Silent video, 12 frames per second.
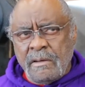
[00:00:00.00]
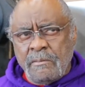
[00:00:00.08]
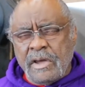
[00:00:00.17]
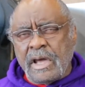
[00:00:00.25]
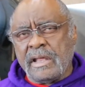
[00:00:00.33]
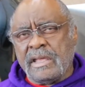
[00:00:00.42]

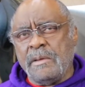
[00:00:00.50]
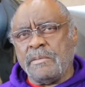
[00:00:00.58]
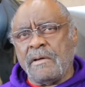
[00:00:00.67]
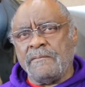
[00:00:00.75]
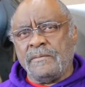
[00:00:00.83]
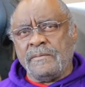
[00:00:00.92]
We got to keep
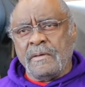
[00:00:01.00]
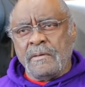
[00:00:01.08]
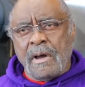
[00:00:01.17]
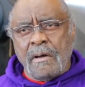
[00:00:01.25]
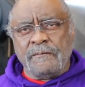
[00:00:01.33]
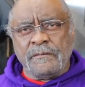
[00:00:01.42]
a
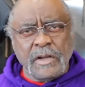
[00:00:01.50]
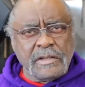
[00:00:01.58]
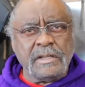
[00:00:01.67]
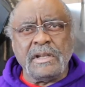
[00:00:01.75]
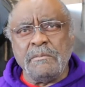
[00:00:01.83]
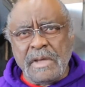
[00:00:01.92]
foot
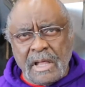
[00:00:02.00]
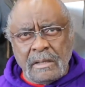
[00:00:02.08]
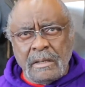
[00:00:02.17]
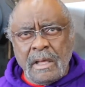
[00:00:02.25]
to the mill.